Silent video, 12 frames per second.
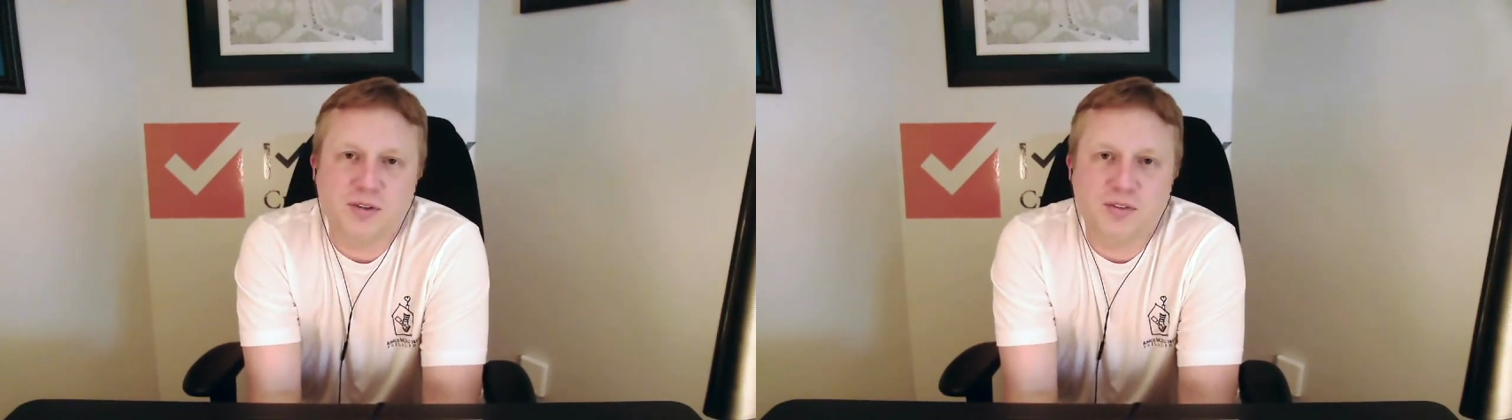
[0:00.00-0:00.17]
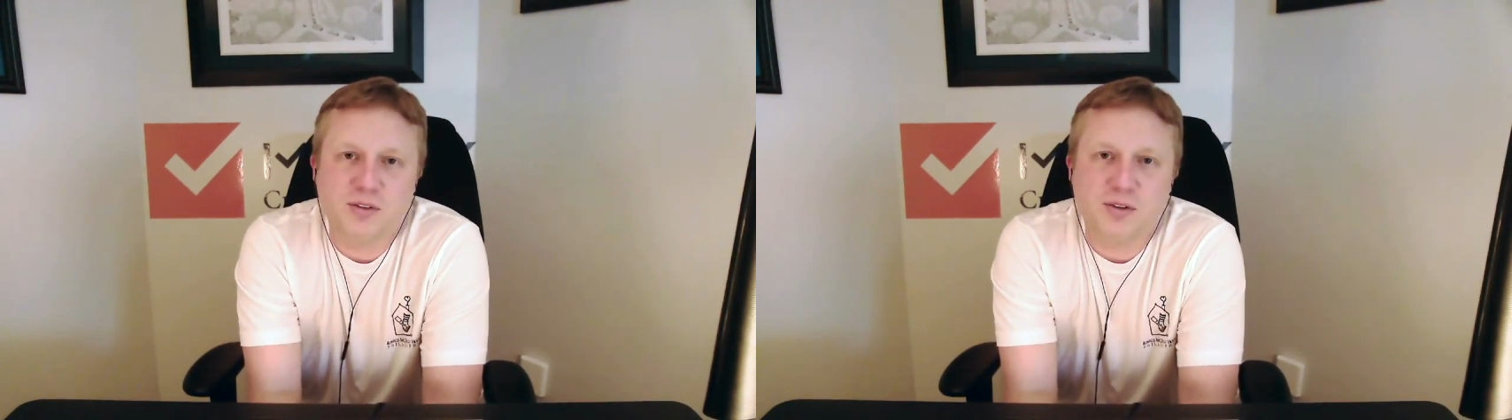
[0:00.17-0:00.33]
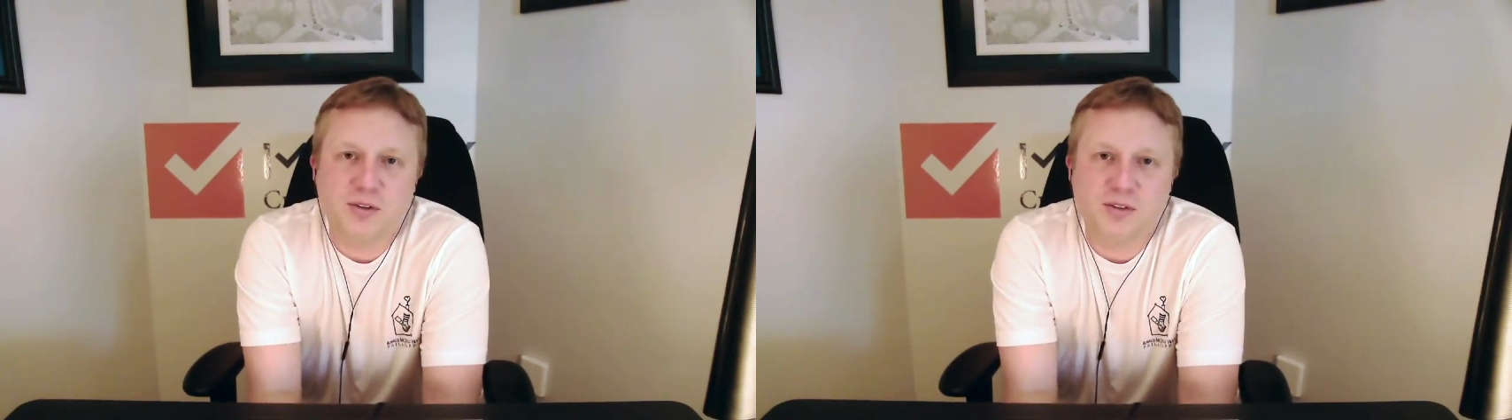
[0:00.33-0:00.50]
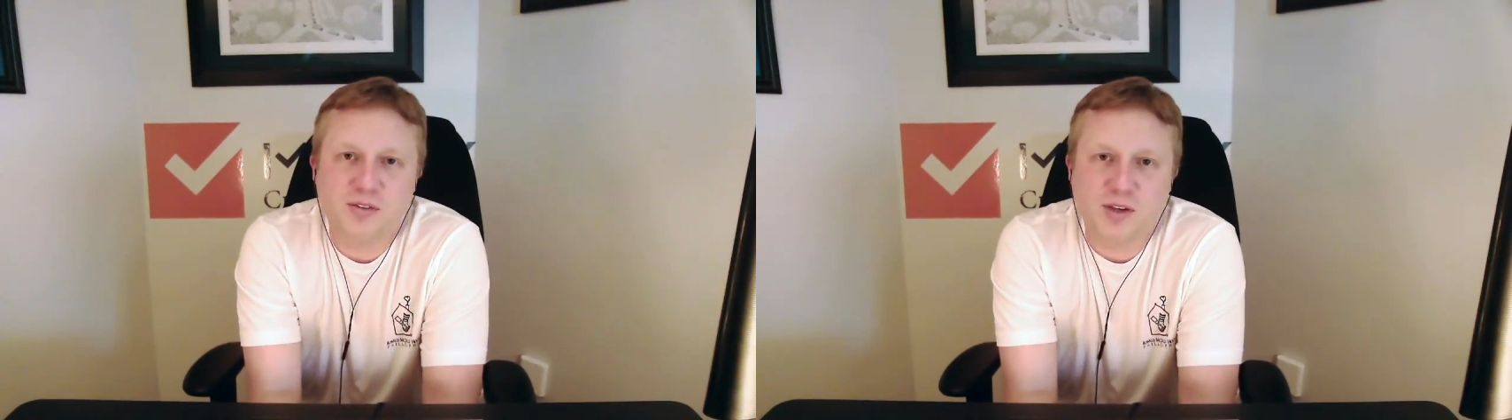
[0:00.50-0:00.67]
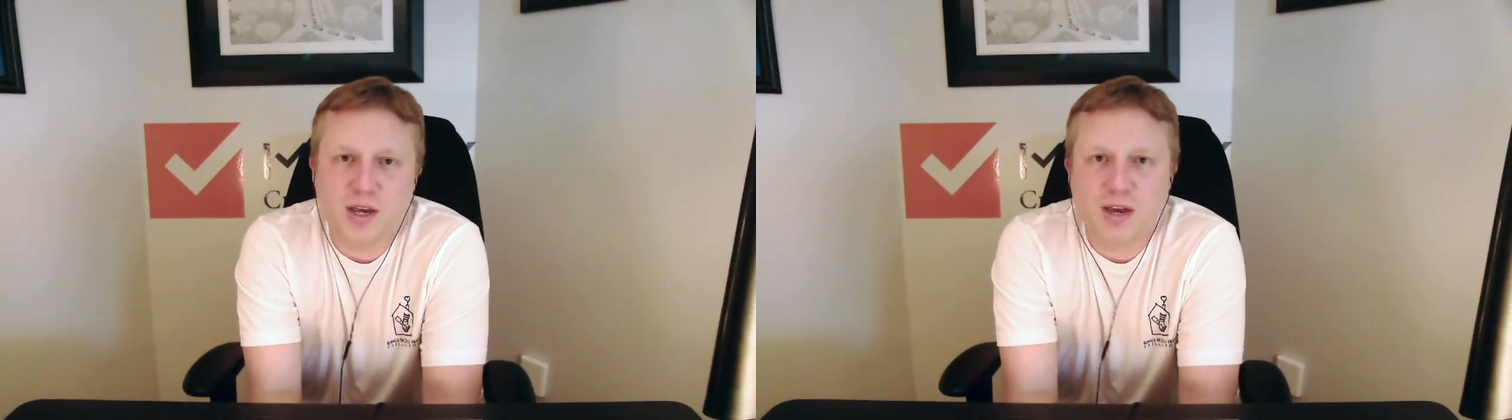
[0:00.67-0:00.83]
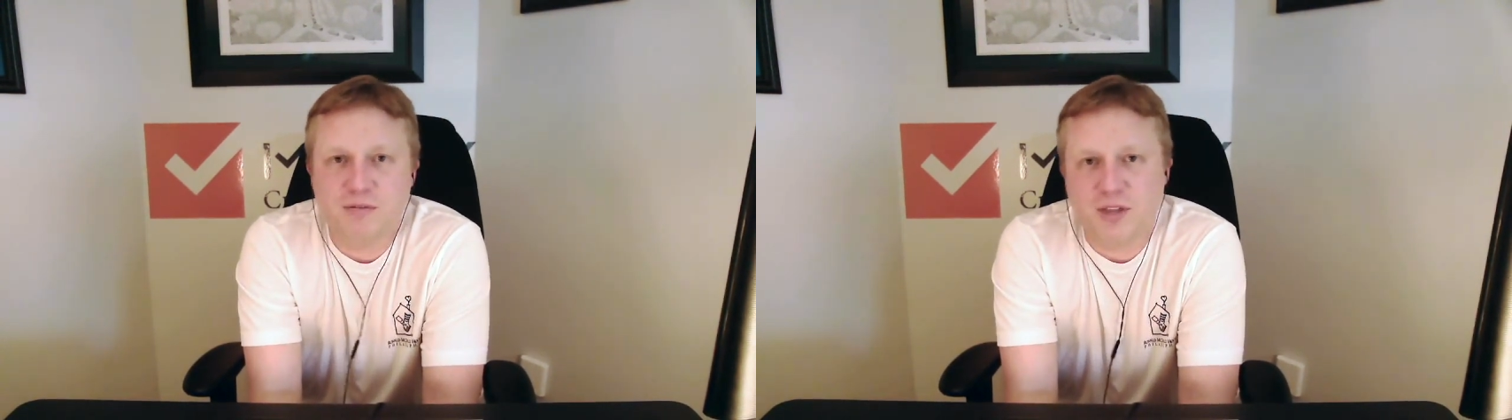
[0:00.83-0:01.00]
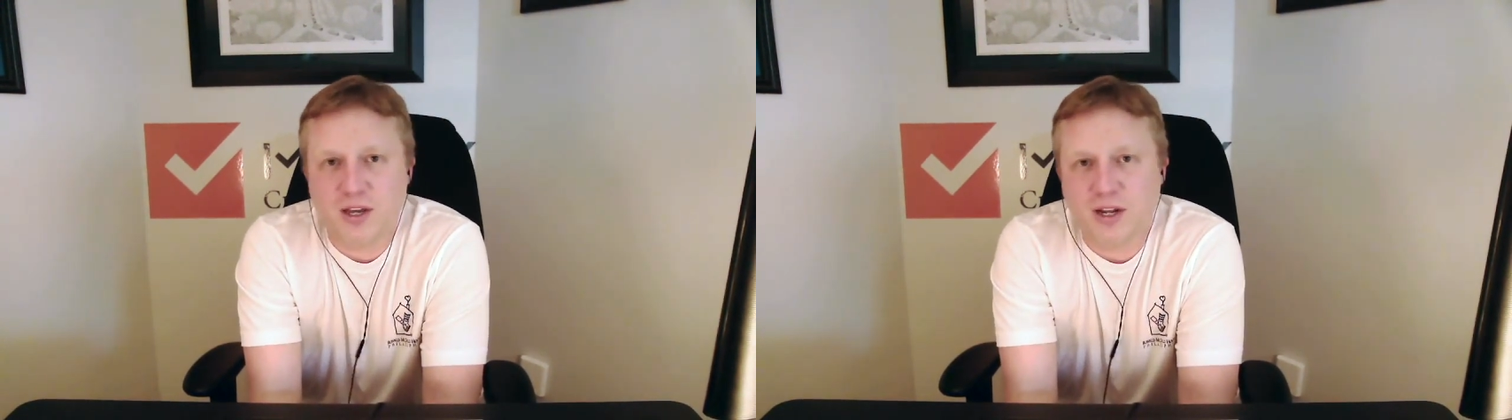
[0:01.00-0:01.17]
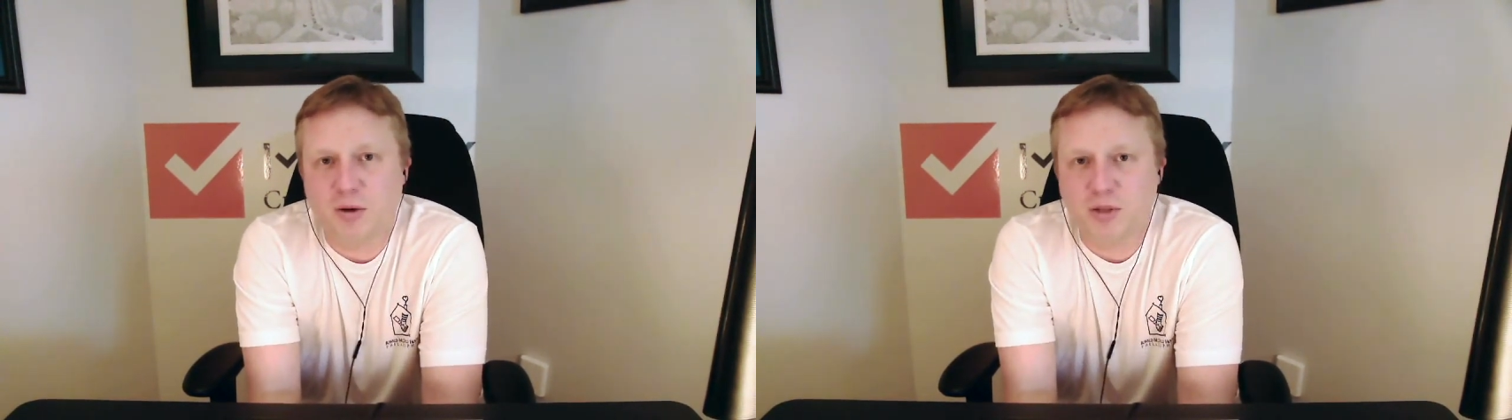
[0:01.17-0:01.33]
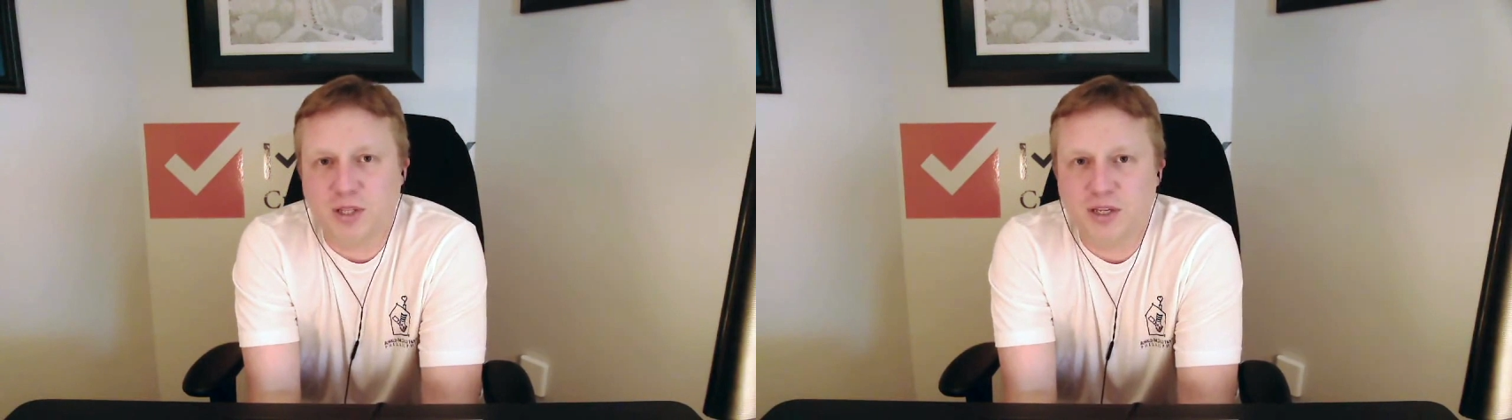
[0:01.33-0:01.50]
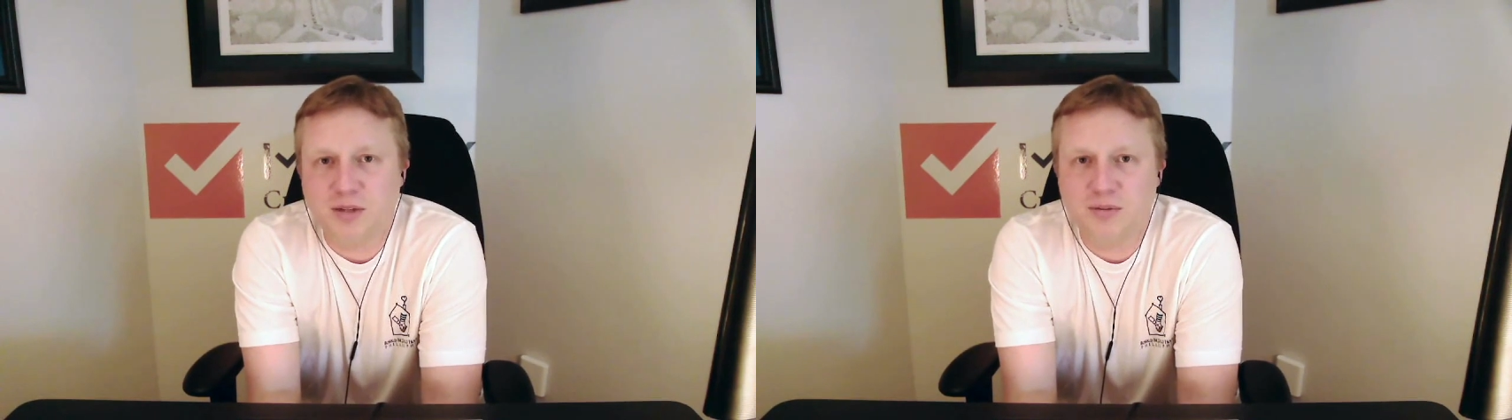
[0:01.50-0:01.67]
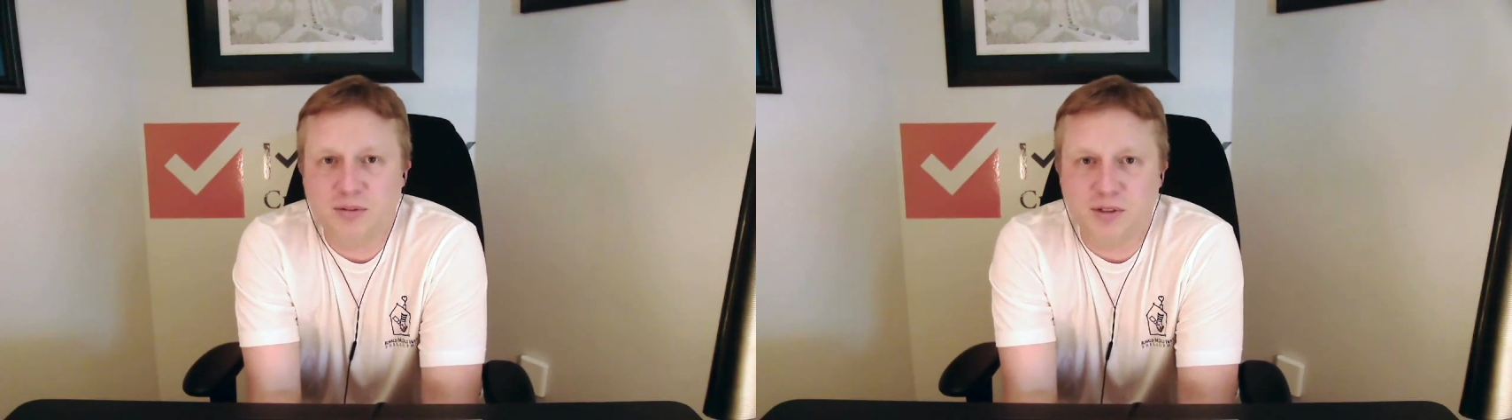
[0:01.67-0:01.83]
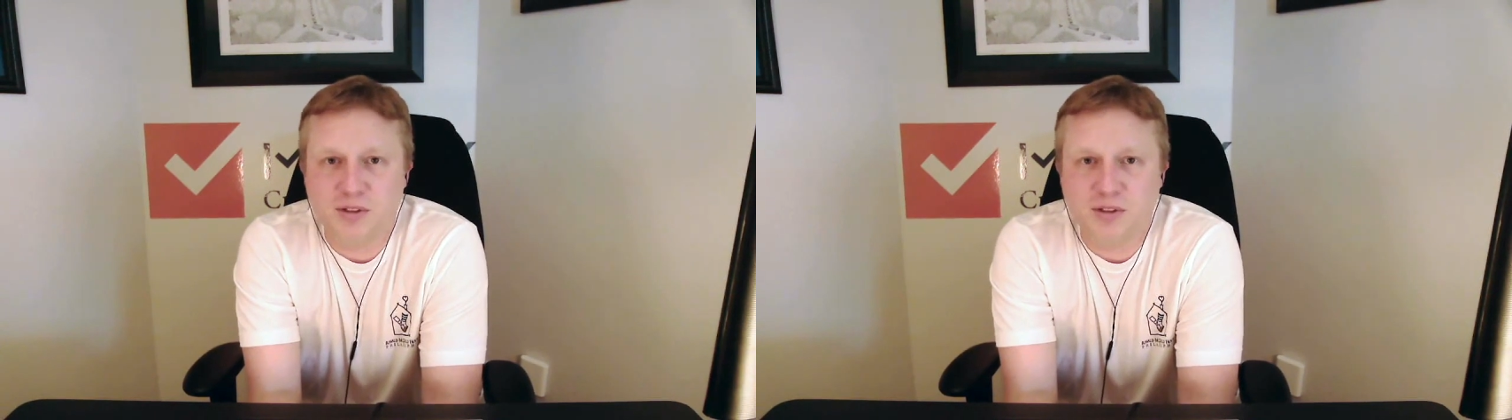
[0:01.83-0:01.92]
to have that outlet